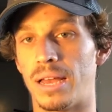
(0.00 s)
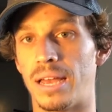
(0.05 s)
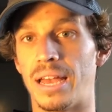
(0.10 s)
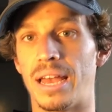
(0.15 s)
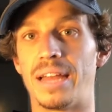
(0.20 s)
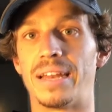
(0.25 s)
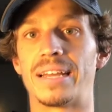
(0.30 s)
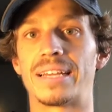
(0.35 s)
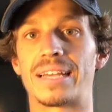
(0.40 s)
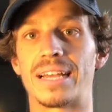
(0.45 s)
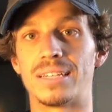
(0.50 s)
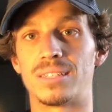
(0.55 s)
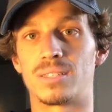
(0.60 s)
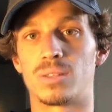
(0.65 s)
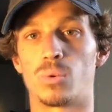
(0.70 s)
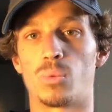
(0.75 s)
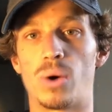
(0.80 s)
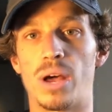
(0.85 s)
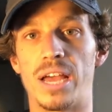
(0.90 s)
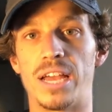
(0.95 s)
and against
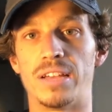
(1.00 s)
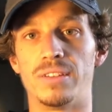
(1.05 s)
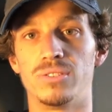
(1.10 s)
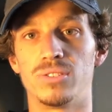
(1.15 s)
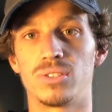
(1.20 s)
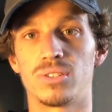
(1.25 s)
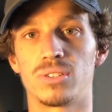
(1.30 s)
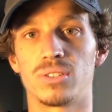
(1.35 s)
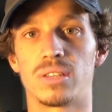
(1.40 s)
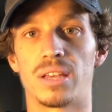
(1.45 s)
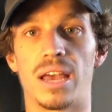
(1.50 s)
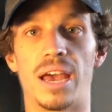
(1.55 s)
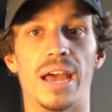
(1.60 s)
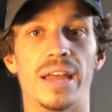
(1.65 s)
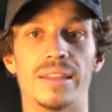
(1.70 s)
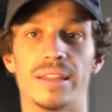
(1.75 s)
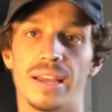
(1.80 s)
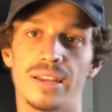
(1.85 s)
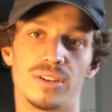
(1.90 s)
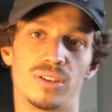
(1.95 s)
the waves,
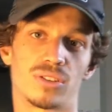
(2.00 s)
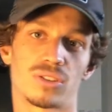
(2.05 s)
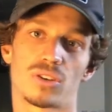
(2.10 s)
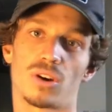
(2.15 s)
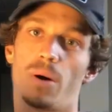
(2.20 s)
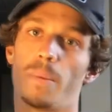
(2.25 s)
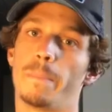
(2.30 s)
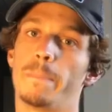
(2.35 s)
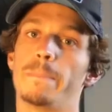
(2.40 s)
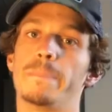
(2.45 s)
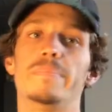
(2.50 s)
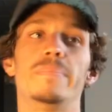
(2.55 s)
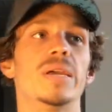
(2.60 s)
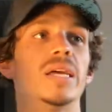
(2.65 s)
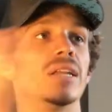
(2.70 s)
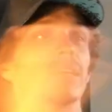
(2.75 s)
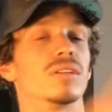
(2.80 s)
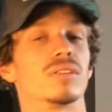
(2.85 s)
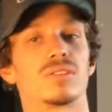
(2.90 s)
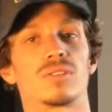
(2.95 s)
and they just got
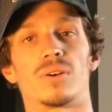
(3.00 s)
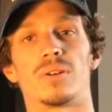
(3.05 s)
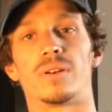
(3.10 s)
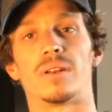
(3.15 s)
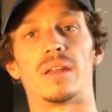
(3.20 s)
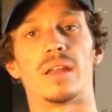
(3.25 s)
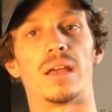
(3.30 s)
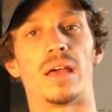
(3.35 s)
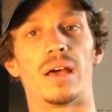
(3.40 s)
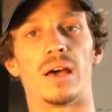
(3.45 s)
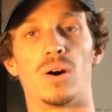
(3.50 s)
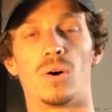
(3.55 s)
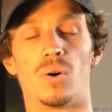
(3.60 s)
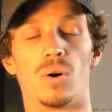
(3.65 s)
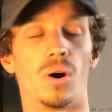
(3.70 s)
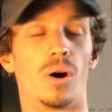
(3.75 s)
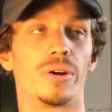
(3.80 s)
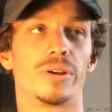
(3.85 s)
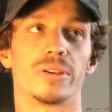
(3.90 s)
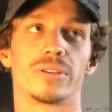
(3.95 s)
minutes on
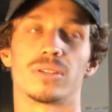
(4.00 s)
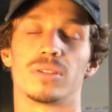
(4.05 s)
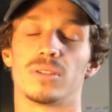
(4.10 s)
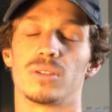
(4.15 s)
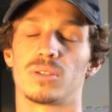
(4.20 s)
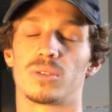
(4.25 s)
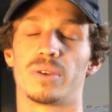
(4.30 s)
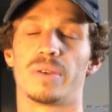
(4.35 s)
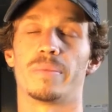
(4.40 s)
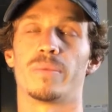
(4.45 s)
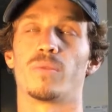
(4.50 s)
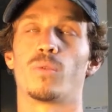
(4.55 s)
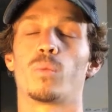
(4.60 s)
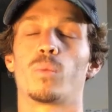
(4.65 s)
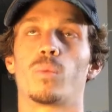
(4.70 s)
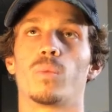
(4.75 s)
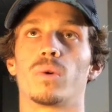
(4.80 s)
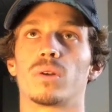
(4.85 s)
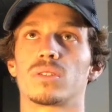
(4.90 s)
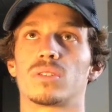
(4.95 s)
on us in the swimming.
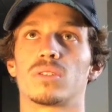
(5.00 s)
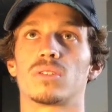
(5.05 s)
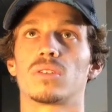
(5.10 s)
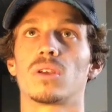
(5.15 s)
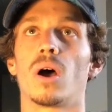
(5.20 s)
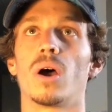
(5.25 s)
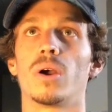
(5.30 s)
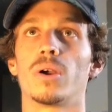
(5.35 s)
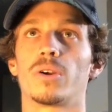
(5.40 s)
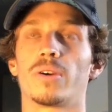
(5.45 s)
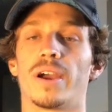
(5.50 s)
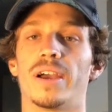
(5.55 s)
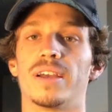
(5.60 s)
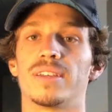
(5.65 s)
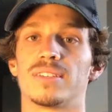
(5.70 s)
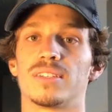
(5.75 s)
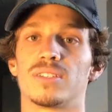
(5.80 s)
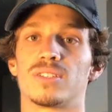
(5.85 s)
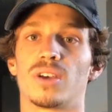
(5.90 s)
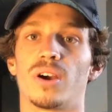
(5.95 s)
So
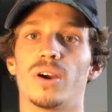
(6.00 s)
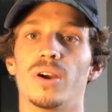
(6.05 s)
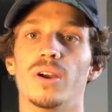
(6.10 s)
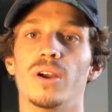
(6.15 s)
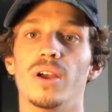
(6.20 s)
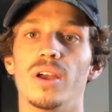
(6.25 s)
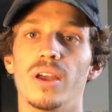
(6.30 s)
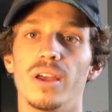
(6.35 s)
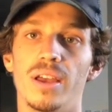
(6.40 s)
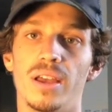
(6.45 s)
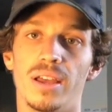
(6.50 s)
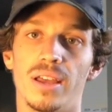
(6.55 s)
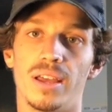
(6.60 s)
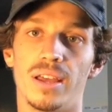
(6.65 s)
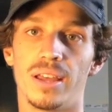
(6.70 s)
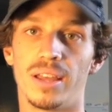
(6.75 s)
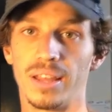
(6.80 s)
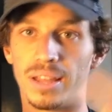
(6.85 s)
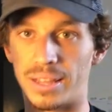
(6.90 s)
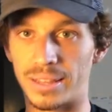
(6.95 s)
crazy. So
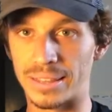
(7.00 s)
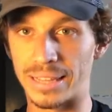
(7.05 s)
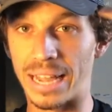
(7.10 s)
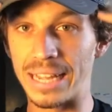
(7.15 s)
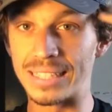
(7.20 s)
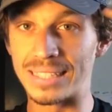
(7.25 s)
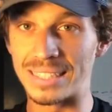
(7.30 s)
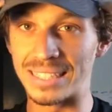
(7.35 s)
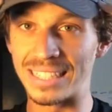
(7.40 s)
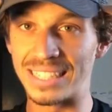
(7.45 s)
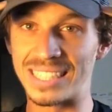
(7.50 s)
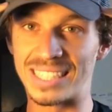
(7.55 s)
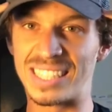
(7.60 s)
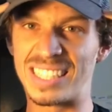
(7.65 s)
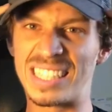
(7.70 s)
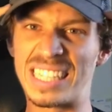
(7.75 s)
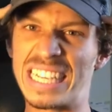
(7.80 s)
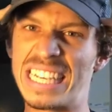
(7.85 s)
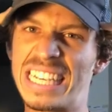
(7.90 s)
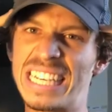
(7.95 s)
that's
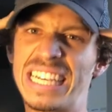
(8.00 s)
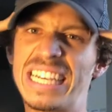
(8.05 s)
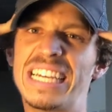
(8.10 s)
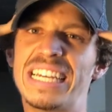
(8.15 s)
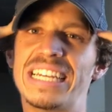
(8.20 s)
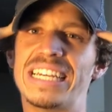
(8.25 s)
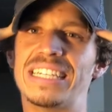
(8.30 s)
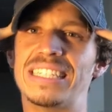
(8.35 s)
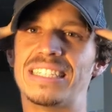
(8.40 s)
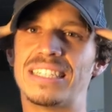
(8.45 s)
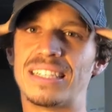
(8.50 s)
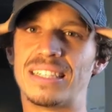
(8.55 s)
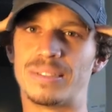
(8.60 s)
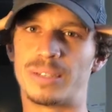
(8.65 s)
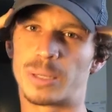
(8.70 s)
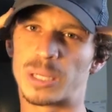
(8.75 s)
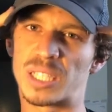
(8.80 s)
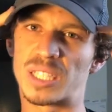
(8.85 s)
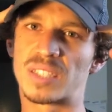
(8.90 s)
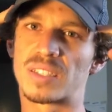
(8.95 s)
seared into
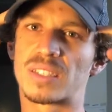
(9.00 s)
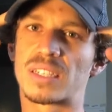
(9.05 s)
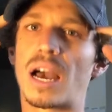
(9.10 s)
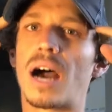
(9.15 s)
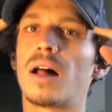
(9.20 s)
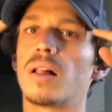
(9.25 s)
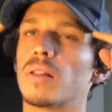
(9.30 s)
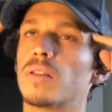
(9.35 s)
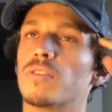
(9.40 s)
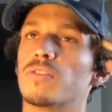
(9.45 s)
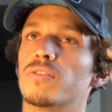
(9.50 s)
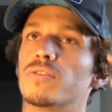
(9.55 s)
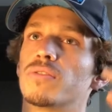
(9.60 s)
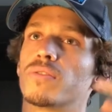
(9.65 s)
the skull of